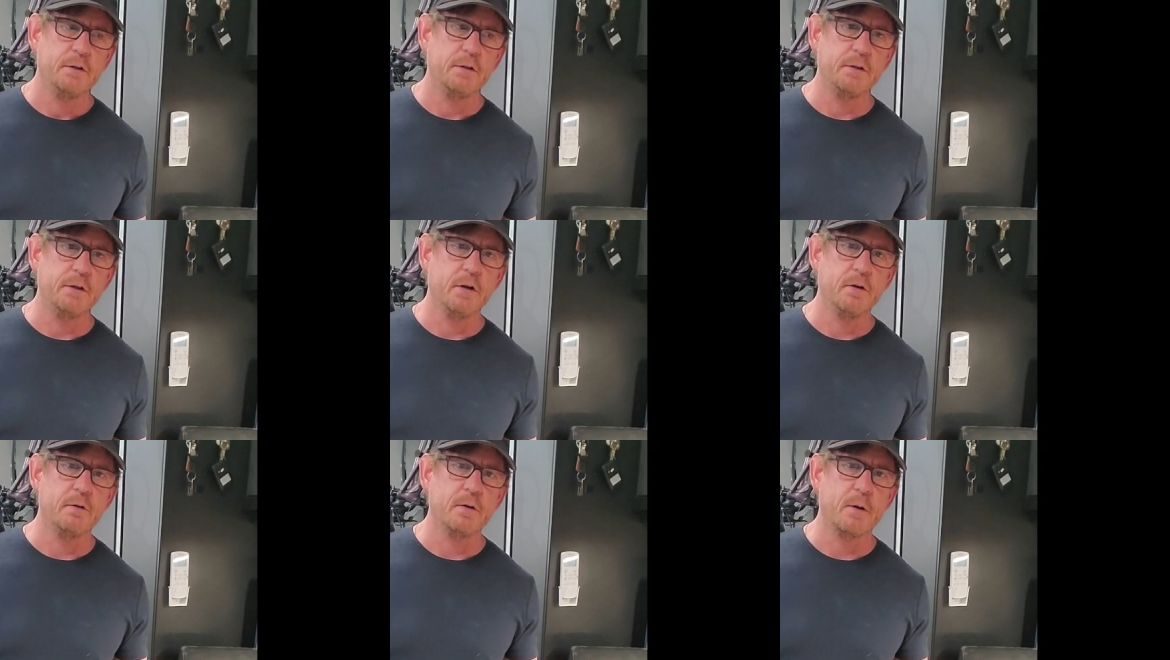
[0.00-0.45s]

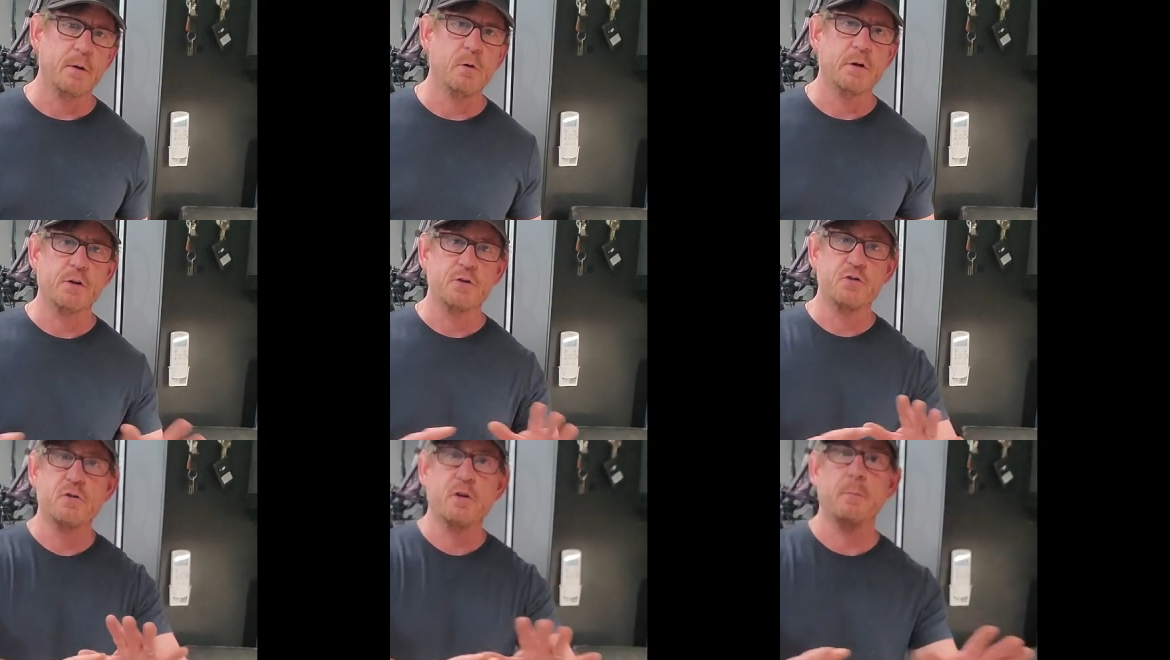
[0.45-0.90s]
you know, I
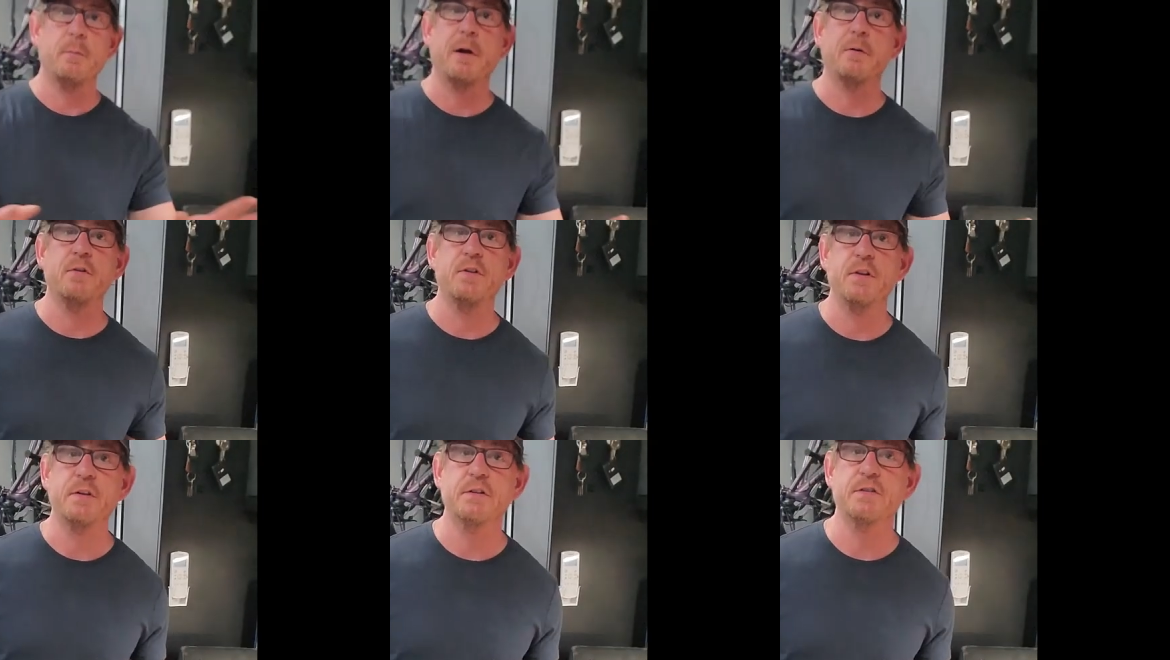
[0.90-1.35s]
want to trim
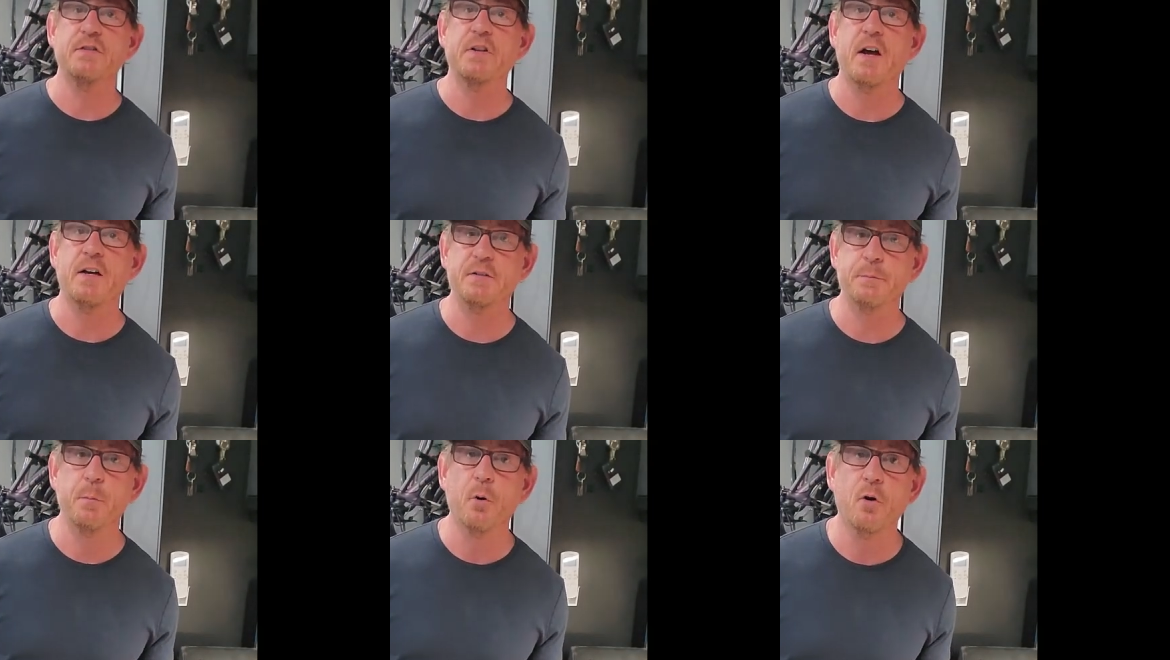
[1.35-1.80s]
everything to
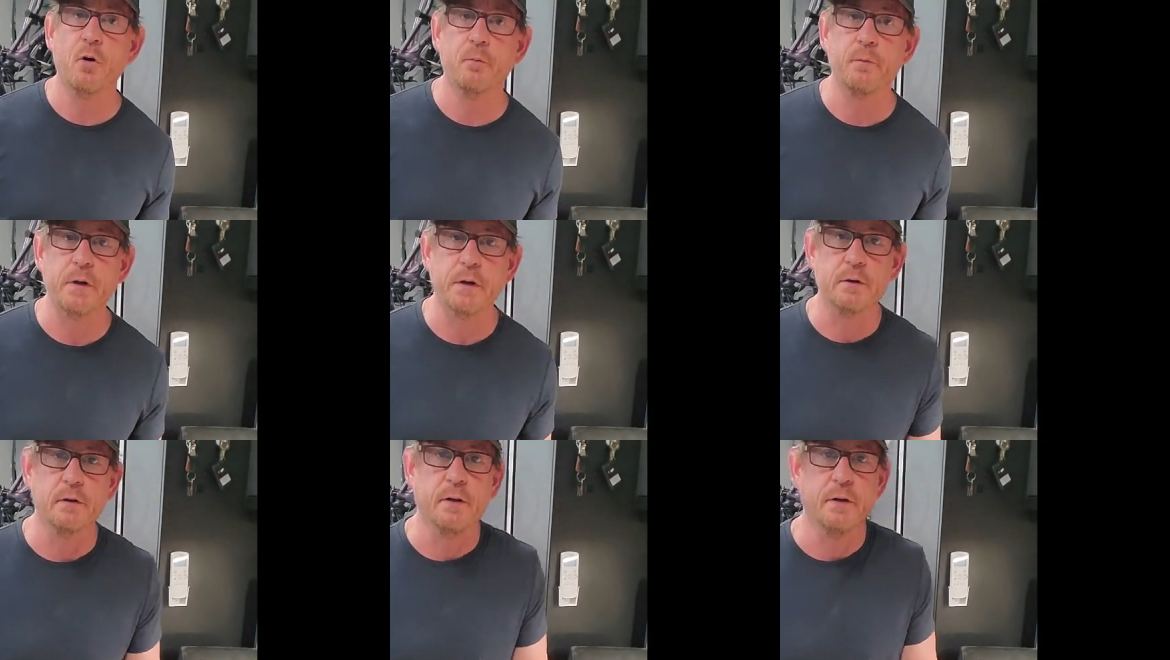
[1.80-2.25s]
size
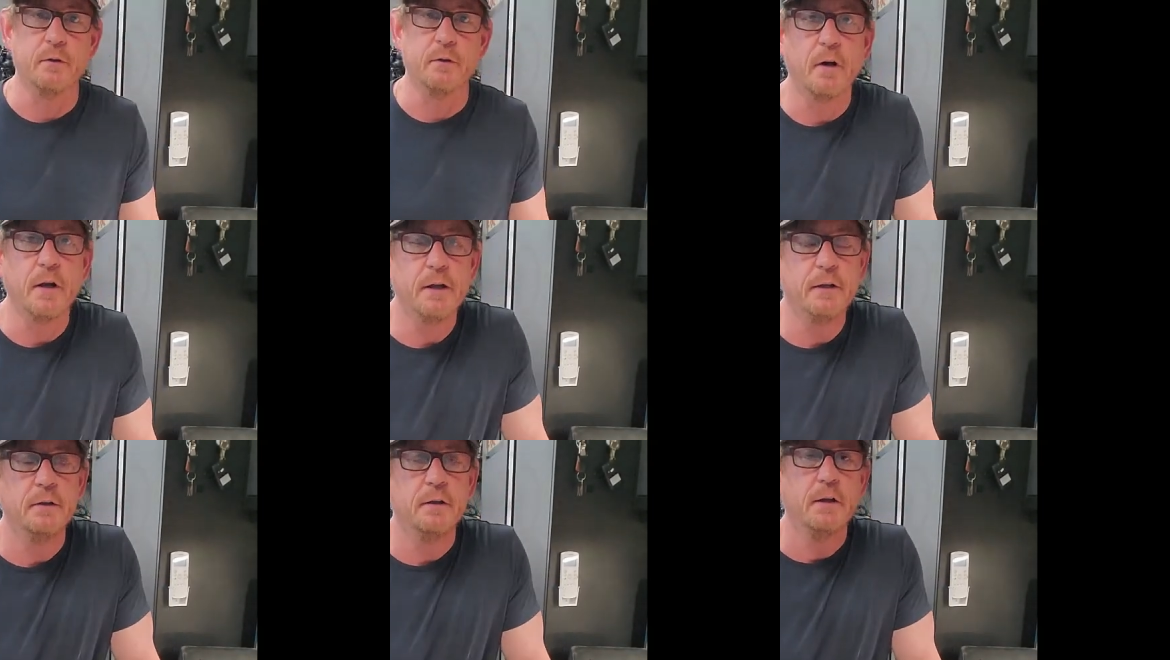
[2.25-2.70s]
perfectly,
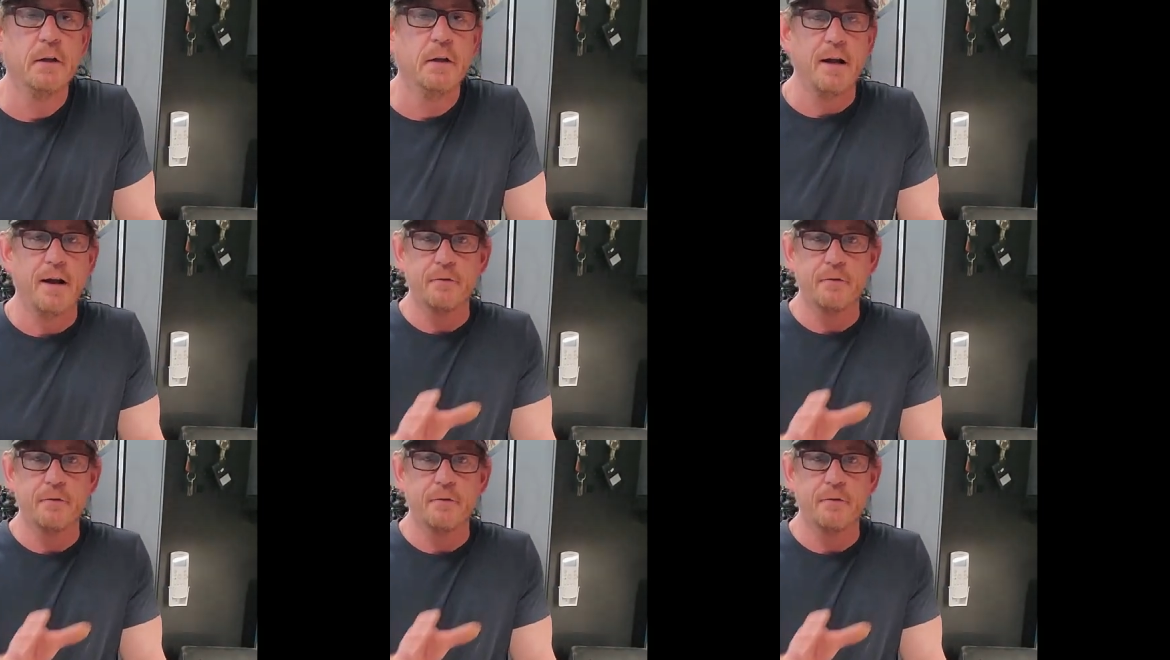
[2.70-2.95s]
right?